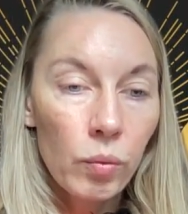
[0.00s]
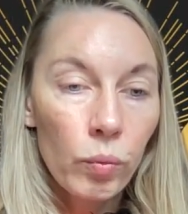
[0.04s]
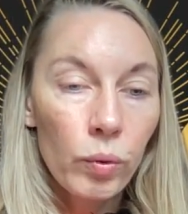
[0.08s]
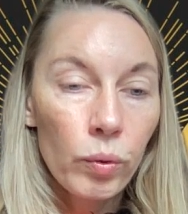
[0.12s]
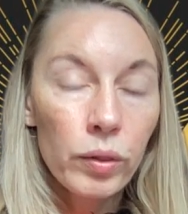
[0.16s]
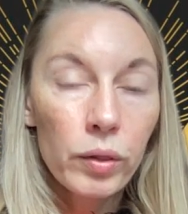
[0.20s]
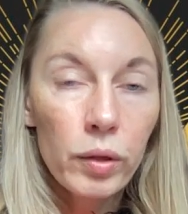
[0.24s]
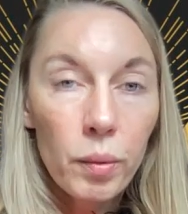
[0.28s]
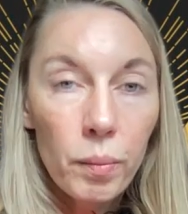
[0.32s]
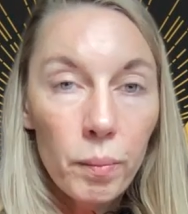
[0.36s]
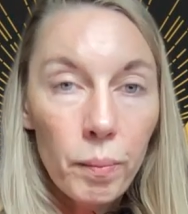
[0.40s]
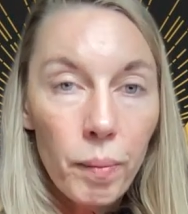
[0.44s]

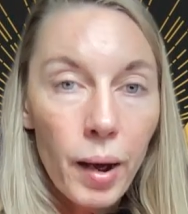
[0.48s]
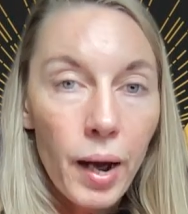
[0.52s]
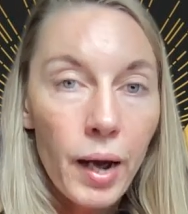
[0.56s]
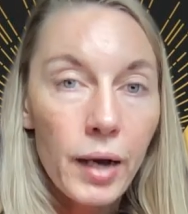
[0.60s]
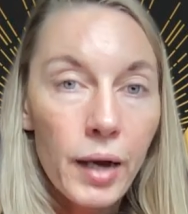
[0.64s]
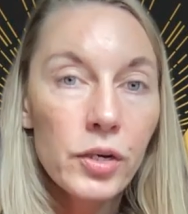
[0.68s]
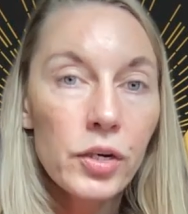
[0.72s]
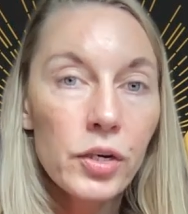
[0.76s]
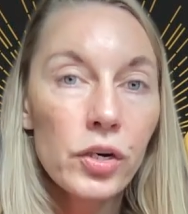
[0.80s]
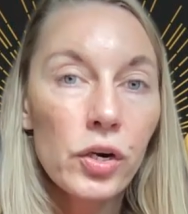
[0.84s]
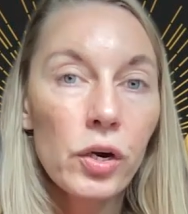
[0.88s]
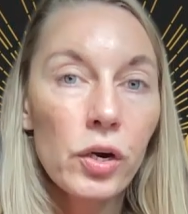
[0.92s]
with
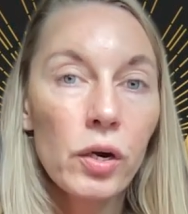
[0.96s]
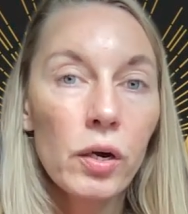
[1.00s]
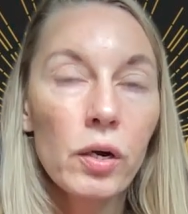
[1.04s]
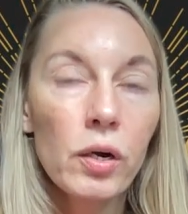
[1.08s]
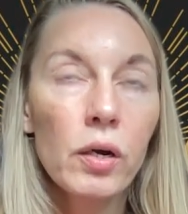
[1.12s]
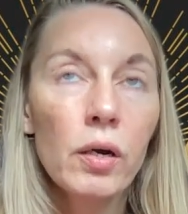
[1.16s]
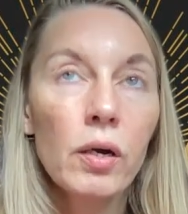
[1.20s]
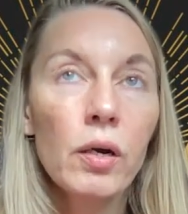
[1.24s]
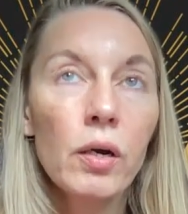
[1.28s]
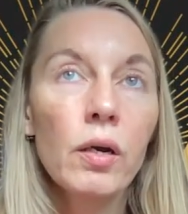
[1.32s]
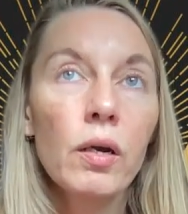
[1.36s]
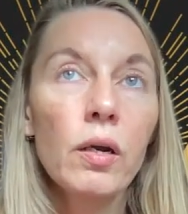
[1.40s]
compassion
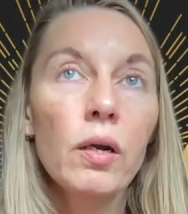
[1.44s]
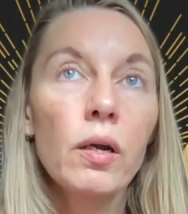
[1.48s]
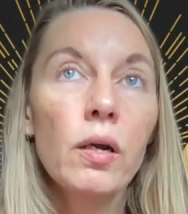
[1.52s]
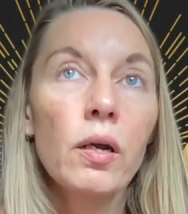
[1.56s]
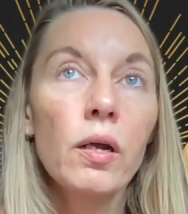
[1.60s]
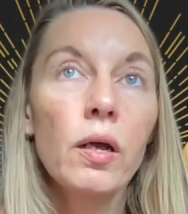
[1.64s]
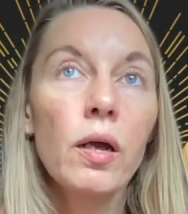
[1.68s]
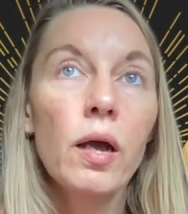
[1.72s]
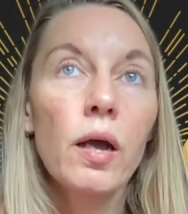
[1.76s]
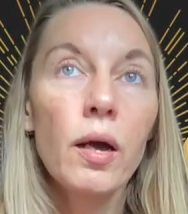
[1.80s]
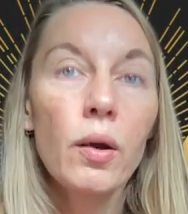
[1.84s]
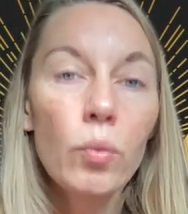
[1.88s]

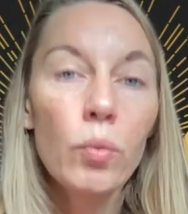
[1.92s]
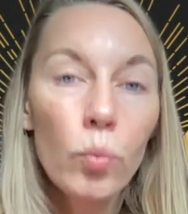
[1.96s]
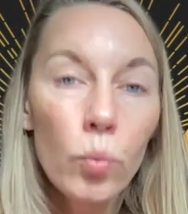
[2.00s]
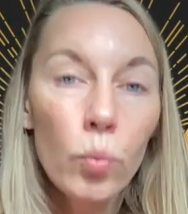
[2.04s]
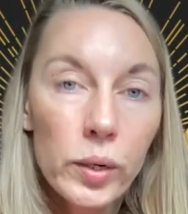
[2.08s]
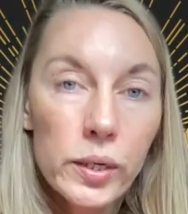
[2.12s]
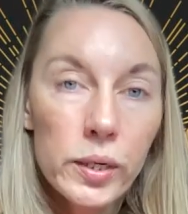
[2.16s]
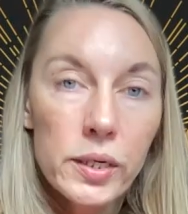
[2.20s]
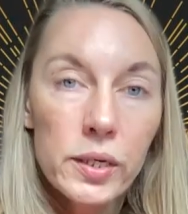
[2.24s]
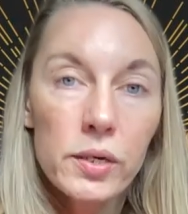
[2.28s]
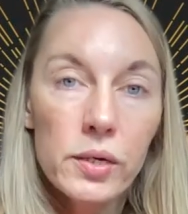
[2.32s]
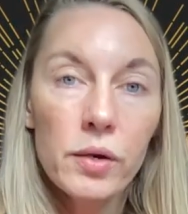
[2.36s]
and
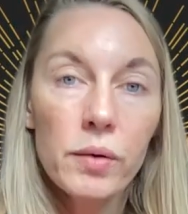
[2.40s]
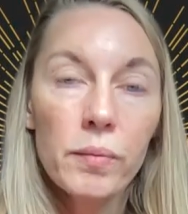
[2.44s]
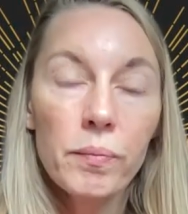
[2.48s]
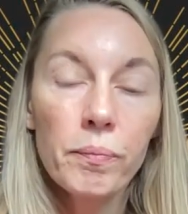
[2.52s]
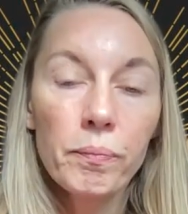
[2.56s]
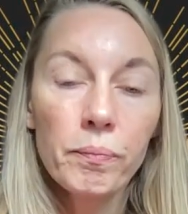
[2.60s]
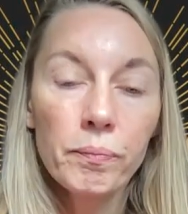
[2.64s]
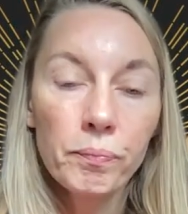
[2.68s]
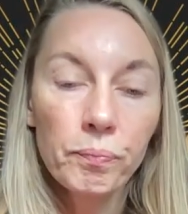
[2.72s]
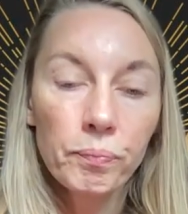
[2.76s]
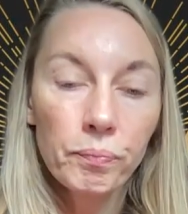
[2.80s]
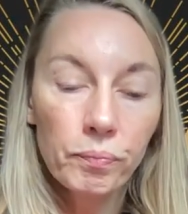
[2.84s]

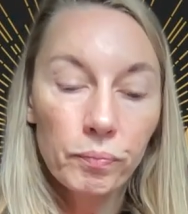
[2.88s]
wisdom,